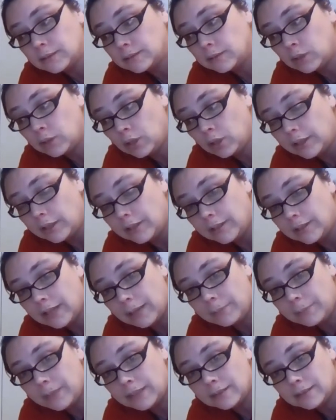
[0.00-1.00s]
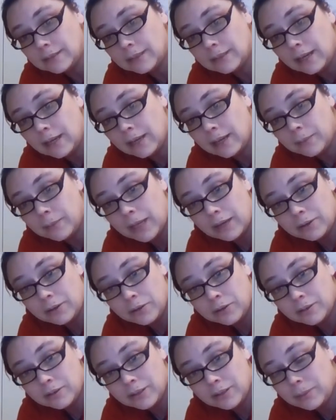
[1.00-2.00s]
good. That means that I am not
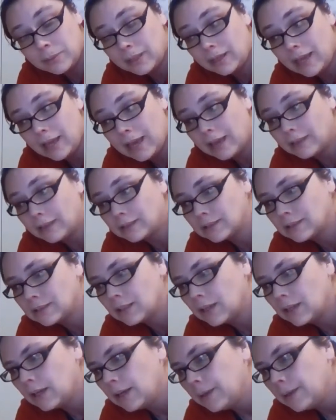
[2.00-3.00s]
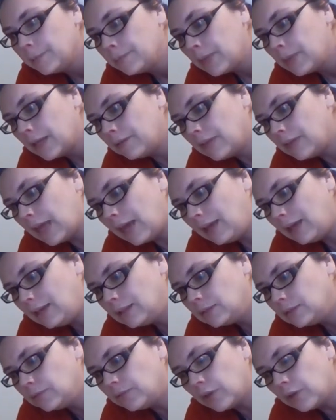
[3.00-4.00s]
currently being hexed. If the egg
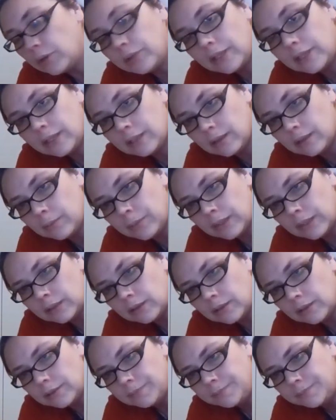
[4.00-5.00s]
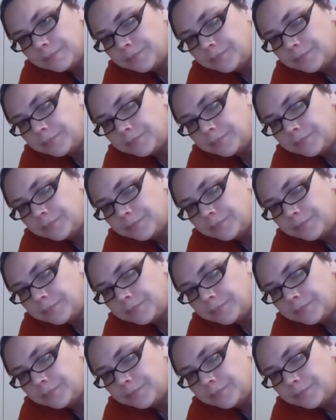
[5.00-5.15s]
is floating in the middle,